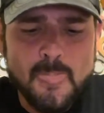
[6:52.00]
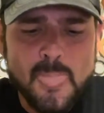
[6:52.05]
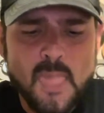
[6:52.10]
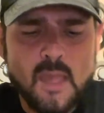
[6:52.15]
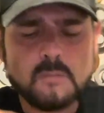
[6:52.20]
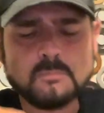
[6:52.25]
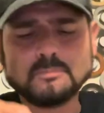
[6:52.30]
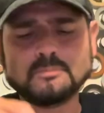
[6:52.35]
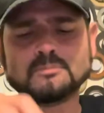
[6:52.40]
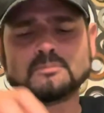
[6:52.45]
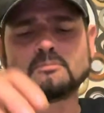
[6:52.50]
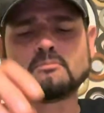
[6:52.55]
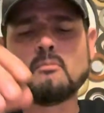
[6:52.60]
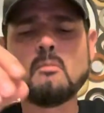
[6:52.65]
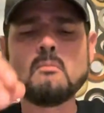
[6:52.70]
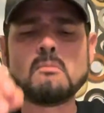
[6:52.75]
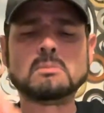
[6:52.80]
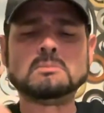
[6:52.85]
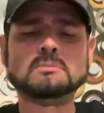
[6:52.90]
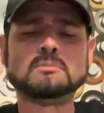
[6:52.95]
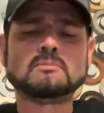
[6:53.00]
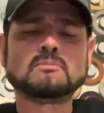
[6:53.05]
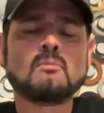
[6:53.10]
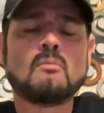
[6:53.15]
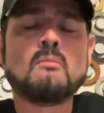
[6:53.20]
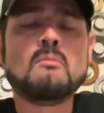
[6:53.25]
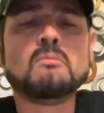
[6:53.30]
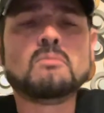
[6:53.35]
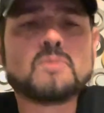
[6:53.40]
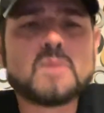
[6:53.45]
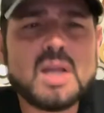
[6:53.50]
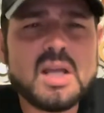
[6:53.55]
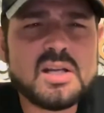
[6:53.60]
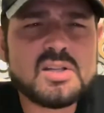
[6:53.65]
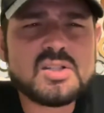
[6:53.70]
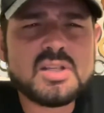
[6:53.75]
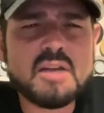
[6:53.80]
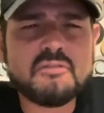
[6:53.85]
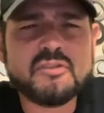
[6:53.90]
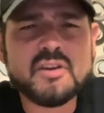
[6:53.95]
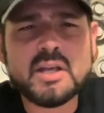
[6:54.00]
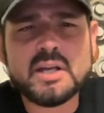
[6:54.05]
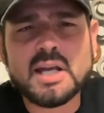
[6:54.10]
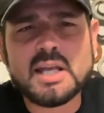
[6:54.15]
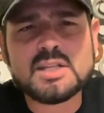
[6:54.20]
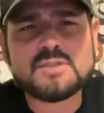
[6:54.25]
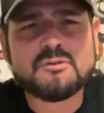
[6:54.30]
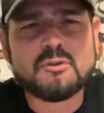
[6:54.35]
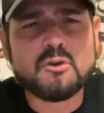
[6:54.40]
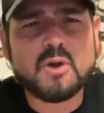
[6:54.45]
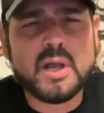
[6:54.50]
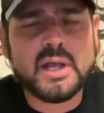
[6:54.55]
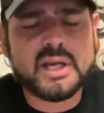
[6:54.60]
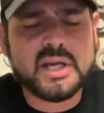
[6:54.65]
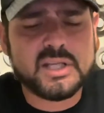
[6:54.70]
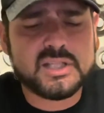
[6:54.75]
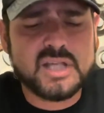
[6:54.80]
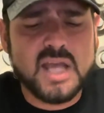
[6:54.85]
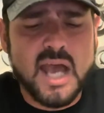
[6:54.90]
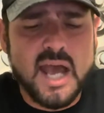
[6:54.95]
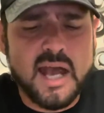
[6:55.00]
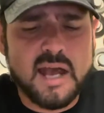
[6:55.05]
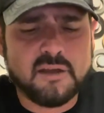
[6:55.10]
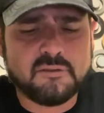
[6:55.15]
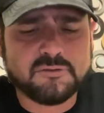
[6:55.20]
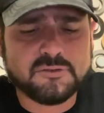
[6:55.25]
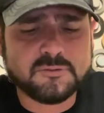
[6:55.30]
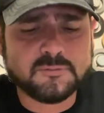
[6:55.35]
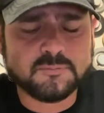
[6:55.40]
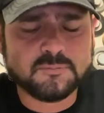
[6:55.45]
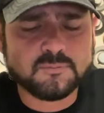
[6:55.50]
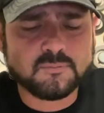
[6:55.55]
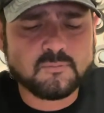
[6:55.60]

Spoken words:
It is definitely a nice variety to have.